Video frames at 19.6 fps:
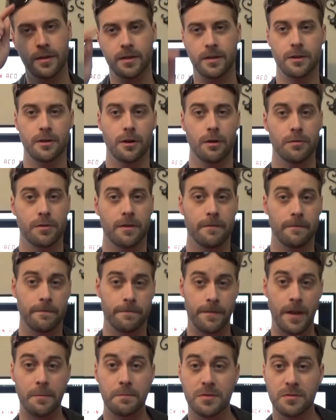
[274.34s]
you know, the
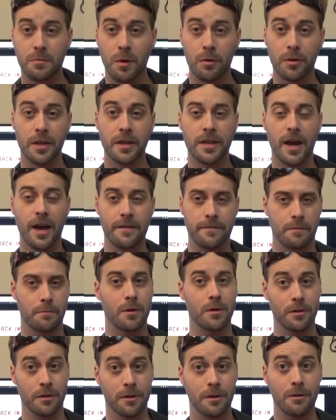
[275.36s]
vape-smoking guy from
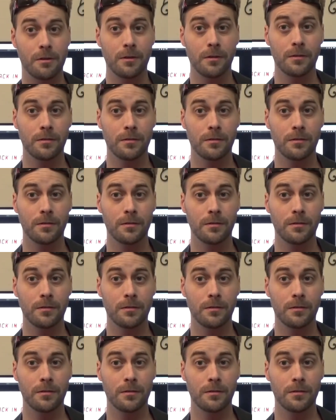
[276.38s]
earlier,